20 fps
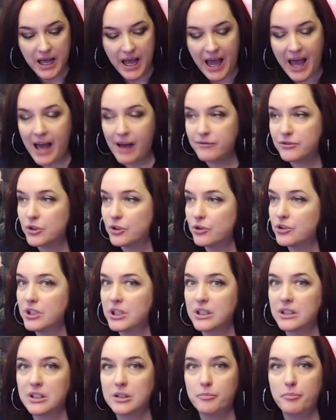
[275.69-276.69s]
have certain
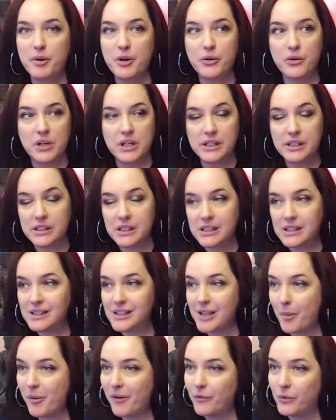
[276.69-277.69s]
experiences,
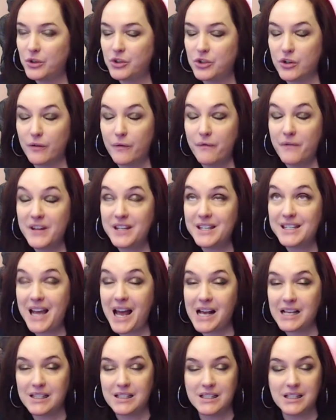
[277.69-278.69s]
some of which are
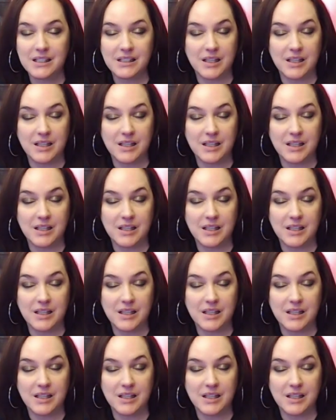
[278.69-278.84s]
fantastic,